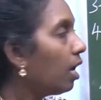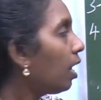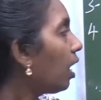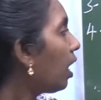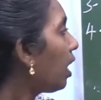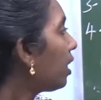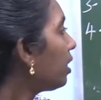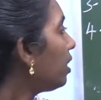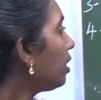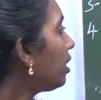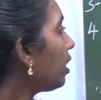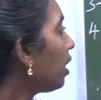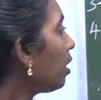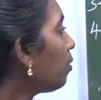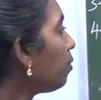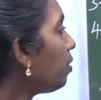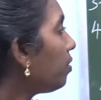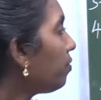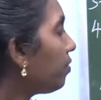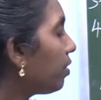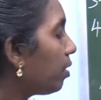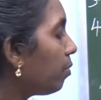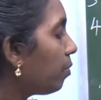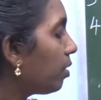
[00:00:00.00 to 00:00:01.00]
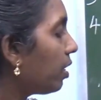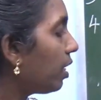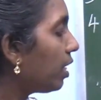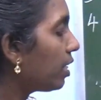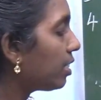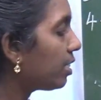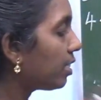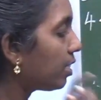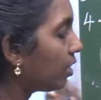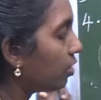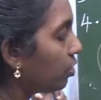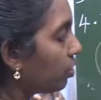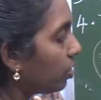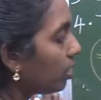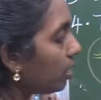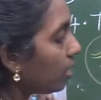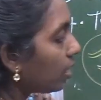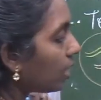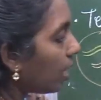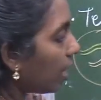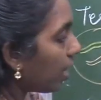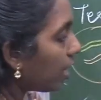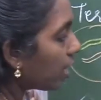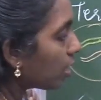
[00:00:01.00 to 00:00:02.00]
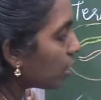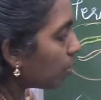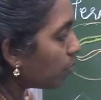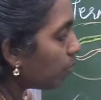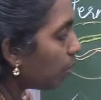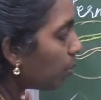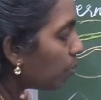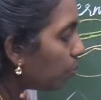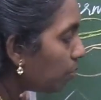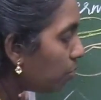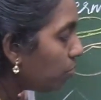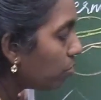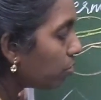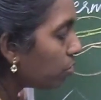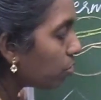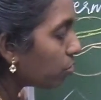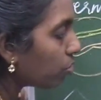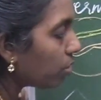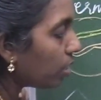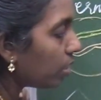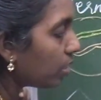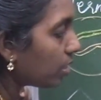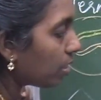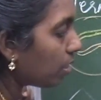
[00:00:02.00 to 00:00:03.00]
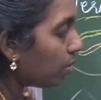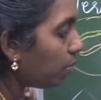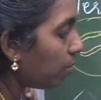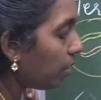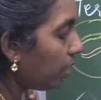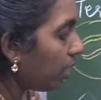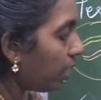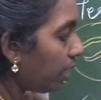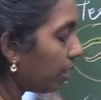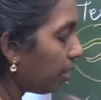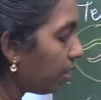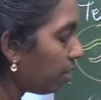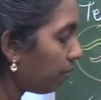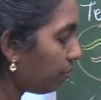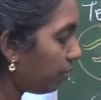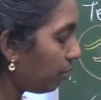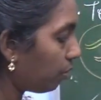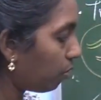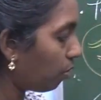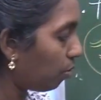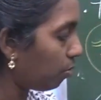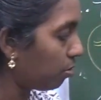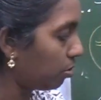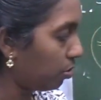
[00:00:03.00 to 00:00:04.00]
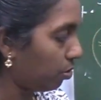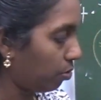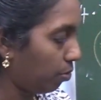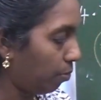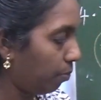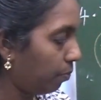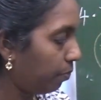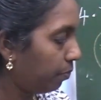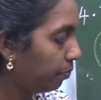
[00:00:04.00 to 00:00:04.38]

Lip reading: At the time of terminalization, chiasma move to the terminal end of the chromosome